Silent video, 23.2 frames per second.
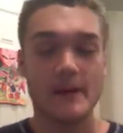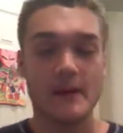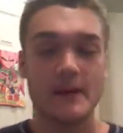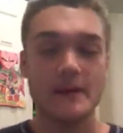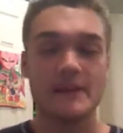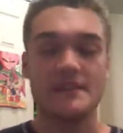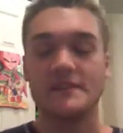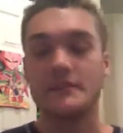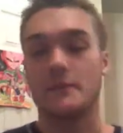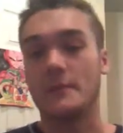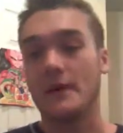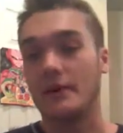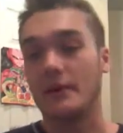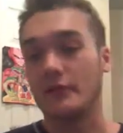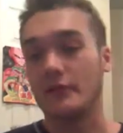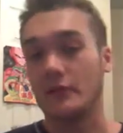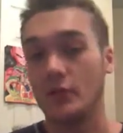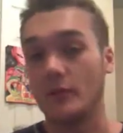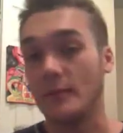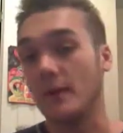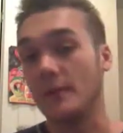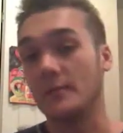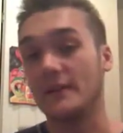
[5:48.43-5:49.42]
Because if the
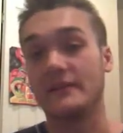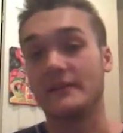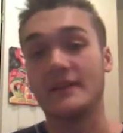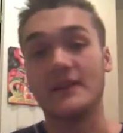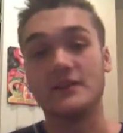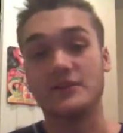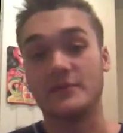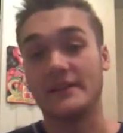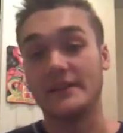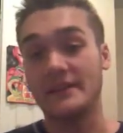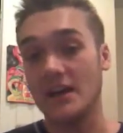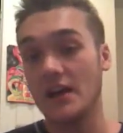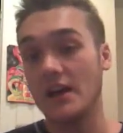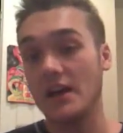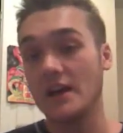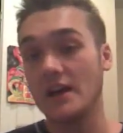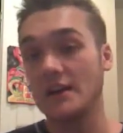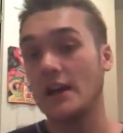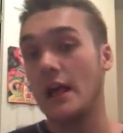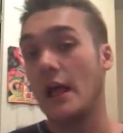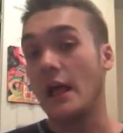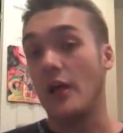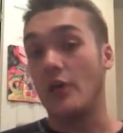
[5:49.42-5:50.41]
Monroe Republic finds you with a
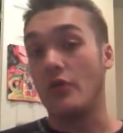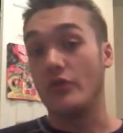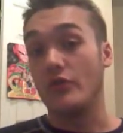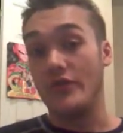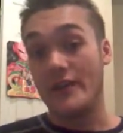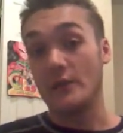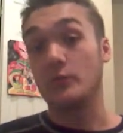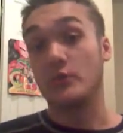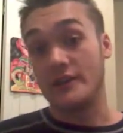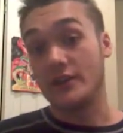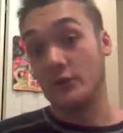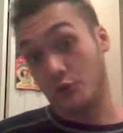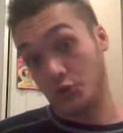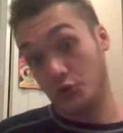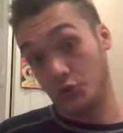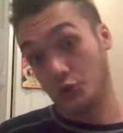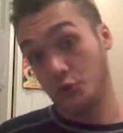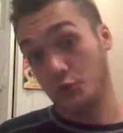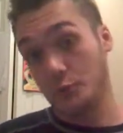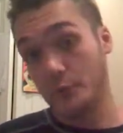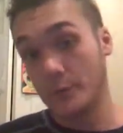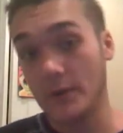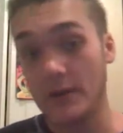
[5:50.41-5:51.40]
gun, they will kill you.